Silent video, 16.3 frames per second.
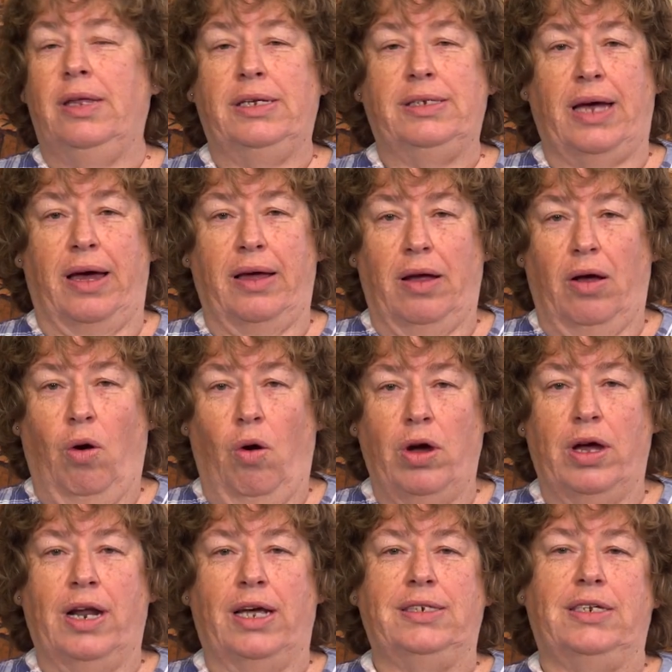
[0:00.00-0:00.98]
There's
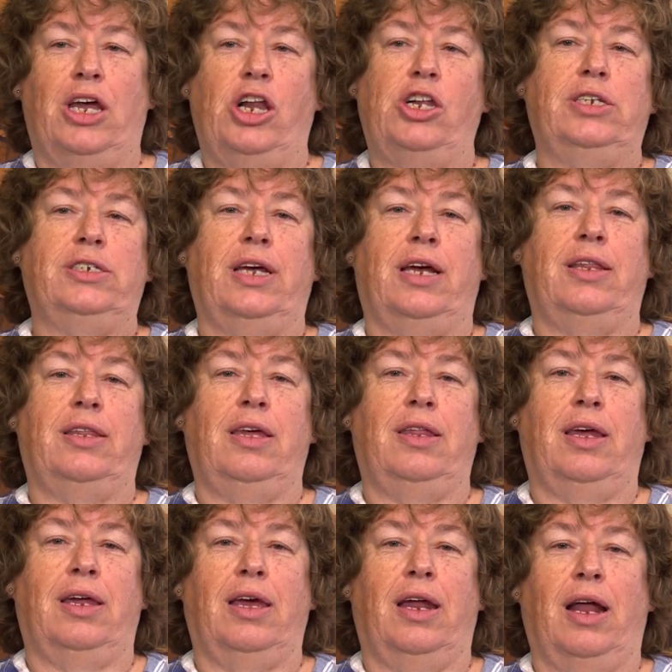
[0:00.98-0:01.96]
organizations out there
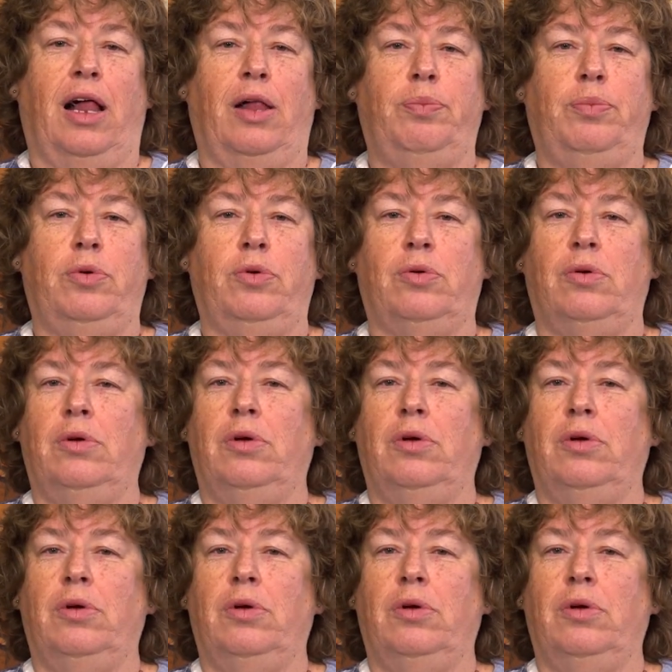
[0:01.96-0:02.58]
that can help you.